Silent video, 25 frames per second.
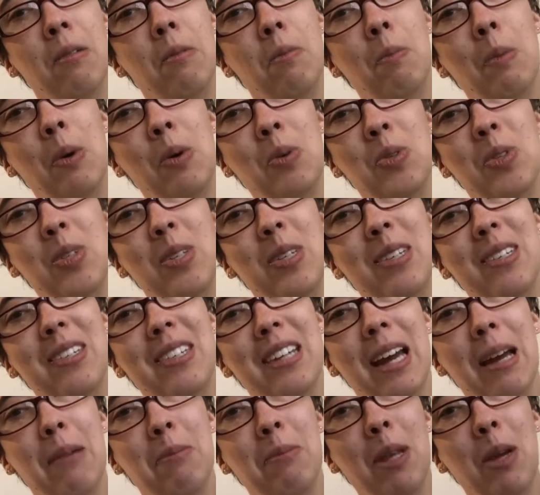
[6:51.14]
most of the
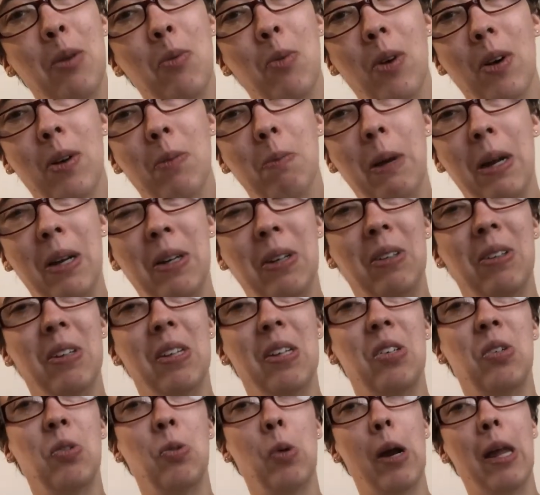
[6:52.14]
time they work better
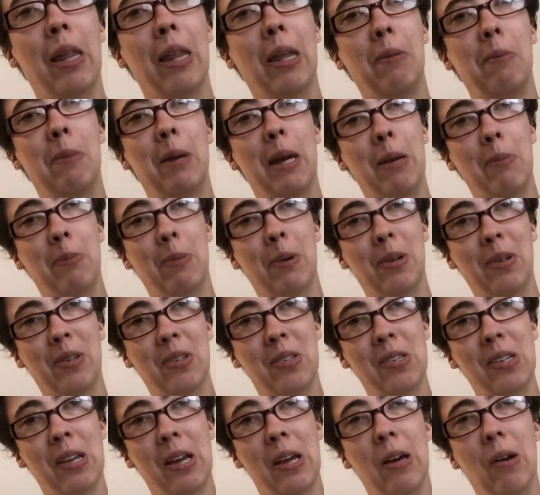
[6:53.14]
than toilet paper.
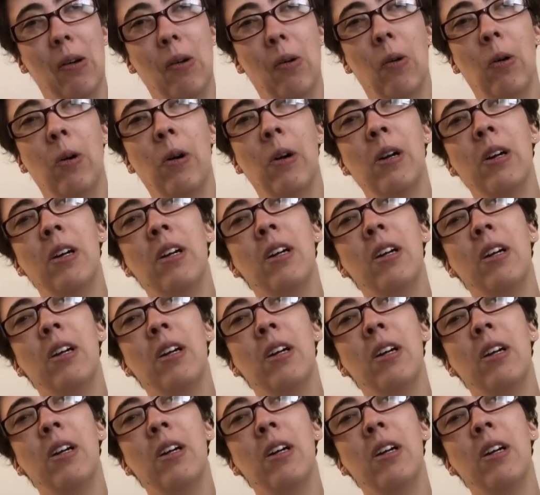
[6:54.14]
So